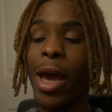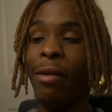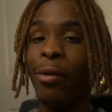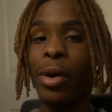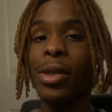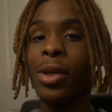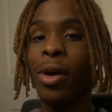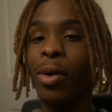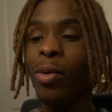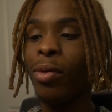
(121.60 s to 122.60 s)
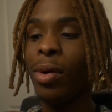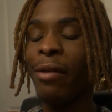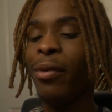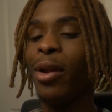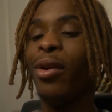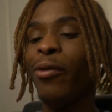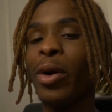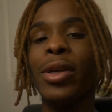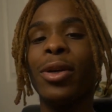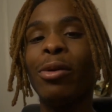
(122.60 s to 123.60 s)
And four years ago, like four,
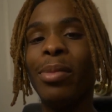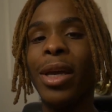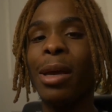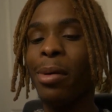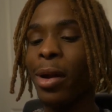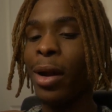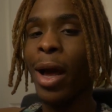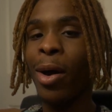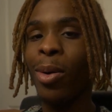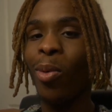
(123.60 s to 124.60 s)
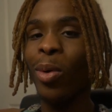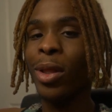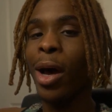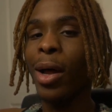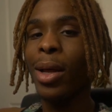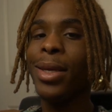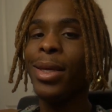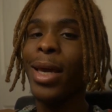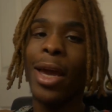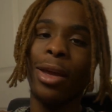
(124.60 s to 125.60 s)
four years ago, me compared to now, without
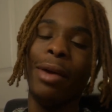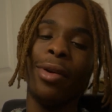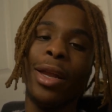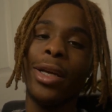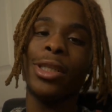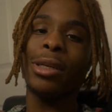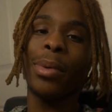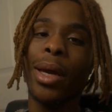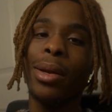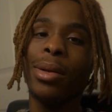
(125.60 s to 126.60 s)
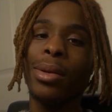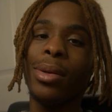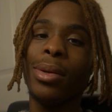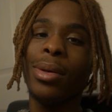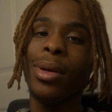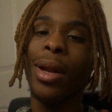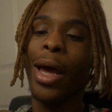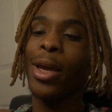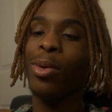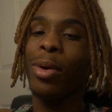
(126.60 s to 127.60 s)
yeah, you can never get a relationship again.
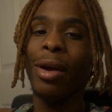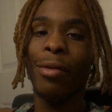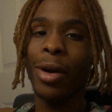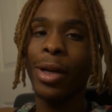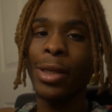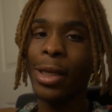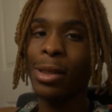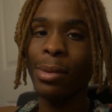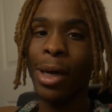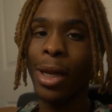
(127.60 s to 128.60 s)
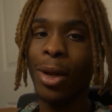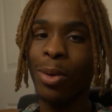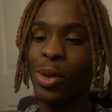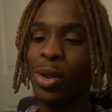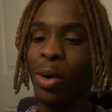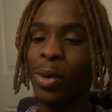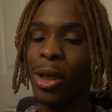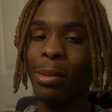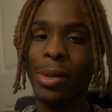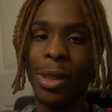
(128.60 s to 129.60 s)
Like you were never gonna date somebody. You were just always
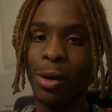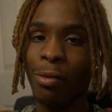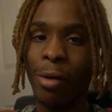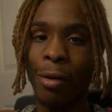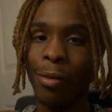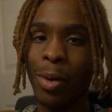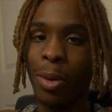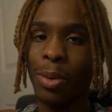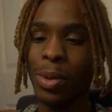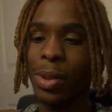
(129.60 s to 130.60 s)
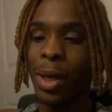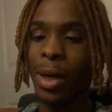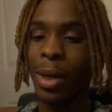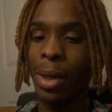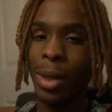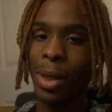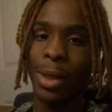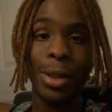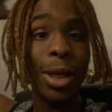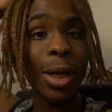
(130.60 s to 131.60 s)
gonna be single forever. You were just gonna
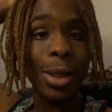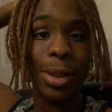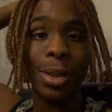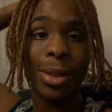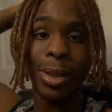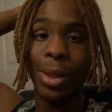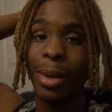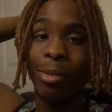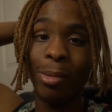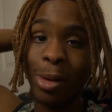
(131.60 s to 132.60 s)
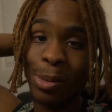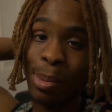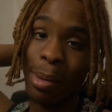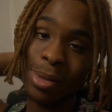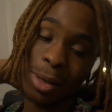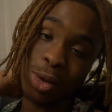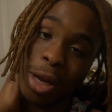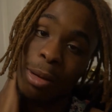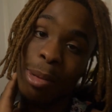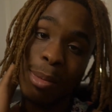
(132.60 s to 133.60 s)
just pretty much you probably think it's
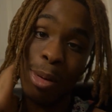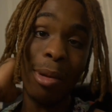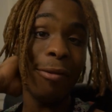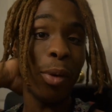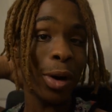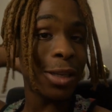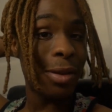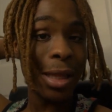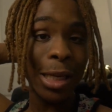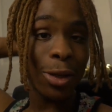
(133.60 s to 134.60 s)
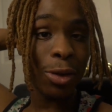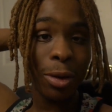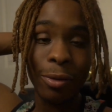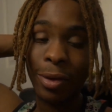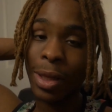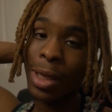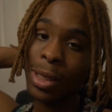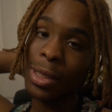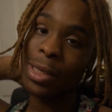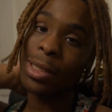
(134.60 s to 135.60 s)
like you maybe you made forties, fifties, year old
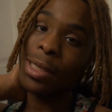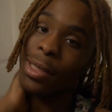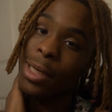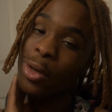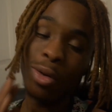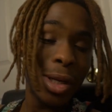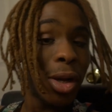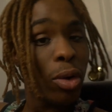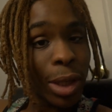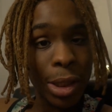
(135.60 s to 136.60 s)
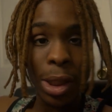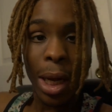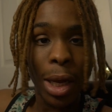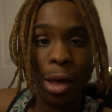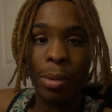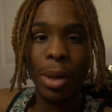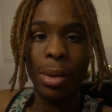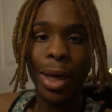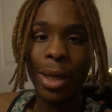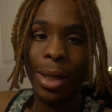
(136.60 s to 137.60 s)
fifties, cause these these you doing these hoes ain't shit out here, man.
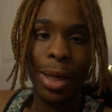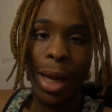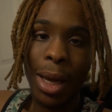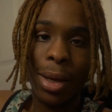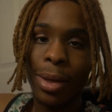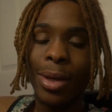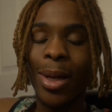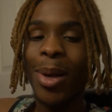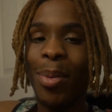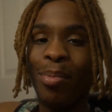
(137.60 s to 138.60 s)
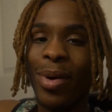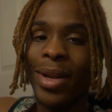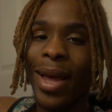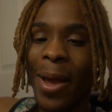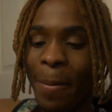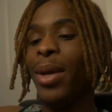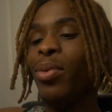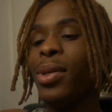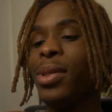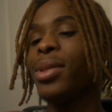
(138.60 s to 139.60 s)
Like they, they ain't. But like it
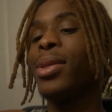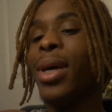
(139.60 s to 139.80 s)
was